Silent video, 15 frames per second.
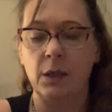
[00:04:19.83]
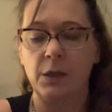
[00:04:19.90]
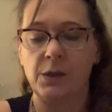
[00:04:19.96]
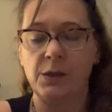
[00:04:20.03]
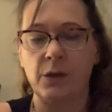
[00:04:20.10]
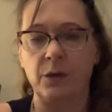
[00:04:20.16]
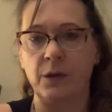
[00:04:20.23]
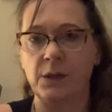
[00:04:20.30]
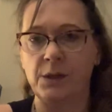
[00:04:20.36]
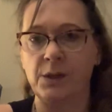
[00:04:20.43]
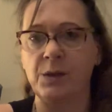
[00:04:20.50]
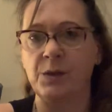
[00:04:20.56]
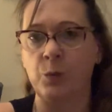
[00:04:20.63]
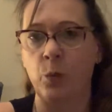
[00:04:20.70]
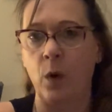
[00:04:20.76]
So this
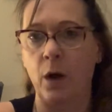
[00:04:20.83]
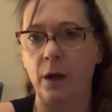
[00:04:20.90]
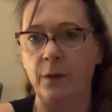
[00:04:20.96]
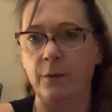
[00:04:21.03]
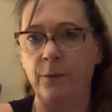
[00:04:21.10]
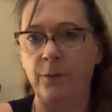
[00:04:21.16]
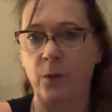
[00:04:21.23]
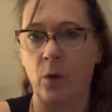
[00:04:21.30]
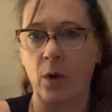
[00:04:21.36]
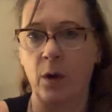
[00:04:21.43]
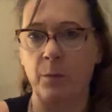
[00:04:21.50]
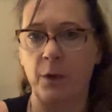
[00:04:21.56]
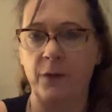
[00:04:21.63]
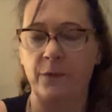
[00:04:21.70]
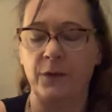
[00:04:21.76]
is one
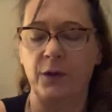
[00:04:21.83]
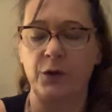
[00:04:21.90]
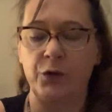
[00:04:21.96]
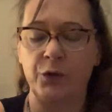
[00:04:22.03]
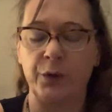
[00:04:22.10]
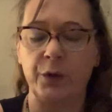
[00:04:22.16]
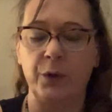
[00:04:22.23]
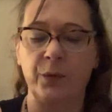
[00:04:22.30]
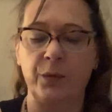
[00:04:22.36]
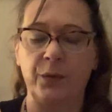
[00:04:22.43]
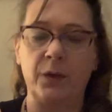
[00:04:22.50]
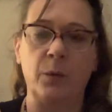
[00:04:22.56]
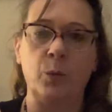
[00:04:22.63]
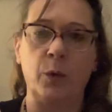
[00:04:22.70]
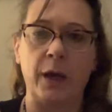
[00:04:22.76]
form of the truth,
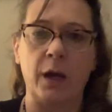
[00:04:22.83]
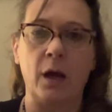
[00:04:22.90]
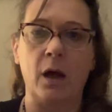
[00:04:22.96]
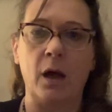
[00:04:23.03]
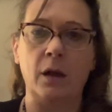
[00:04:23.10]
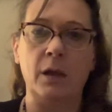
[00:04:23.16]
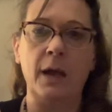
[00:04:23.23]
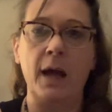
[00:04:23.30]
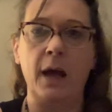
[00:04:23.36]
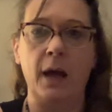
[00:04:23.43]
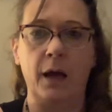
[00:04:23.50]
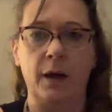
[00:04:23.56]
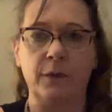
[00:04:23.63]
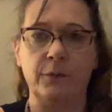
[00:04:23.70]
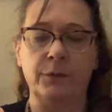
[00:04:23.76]
and we all
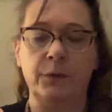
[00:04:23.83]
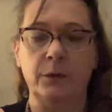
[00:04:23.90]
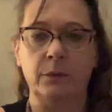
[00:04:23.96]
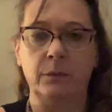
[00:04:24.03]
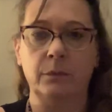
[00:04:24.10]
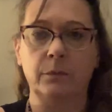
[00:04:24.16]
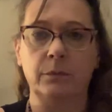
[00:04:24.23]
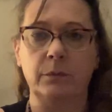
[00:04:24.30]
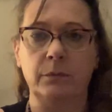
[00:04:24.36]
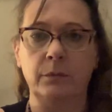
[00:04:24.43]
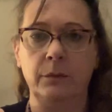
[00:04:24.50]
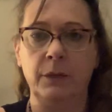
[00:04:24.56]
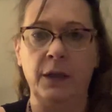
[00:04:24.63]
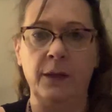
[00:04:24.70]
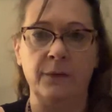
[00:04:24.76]
have,
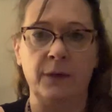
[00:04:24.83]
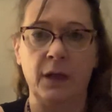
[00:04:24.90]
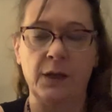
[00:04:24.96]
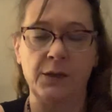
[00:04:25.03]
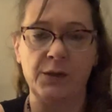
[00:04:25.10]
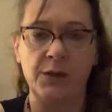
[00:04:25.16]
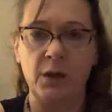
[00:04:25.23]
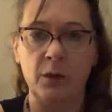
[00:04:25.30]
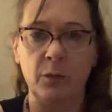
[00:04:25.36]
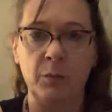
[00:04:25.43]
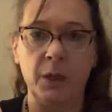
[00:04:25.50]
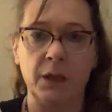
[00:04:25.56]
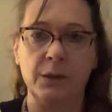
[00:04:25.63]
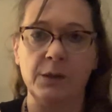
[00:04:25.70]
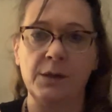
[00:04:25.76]
even as
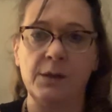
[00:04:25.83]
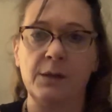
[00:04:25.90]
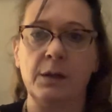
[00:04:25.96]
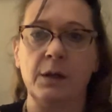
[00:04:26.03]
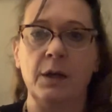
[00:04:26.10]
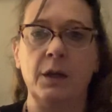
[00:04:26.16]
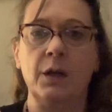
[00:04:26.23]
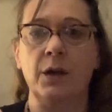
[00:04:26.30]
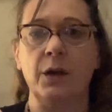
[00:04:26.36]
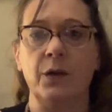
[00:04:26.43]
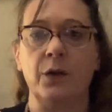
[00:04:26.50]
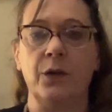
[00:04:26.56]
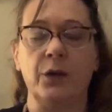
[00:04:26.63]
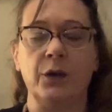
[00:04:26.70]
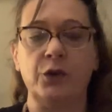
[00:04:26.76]
humans,
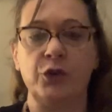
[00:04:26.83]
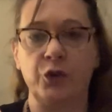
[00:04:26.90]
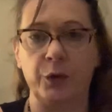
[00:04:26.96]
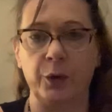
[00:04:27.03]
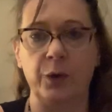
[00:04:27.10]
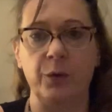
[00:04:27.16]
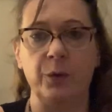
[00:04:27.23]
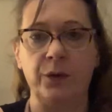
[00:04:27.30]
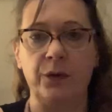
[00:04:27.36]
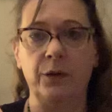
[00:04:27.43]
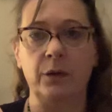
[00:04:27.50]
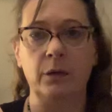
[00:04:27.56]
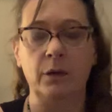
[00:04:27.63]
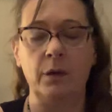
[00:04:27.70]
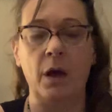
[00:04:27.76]
the truth
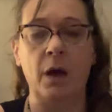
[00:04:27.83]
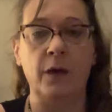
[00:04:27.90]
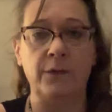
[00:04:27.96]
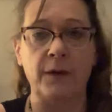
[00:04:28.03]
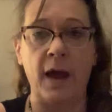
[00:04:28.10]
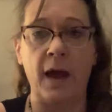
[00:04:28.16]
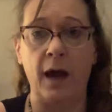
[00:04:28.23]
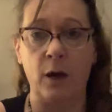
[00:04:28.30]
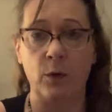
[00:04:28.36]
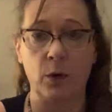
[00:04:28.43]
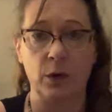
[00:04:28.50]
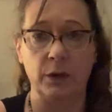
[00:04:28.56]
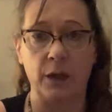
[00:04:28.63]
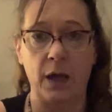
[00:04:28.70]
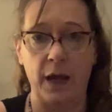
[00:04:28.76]
of
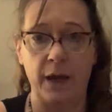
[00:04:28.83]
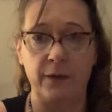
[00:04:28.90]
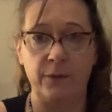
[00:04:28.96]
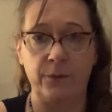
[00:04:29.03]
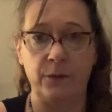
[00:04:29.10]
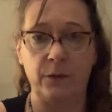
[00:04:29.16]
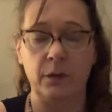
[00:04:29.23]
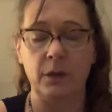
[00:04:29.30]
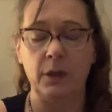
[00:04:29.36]
our life.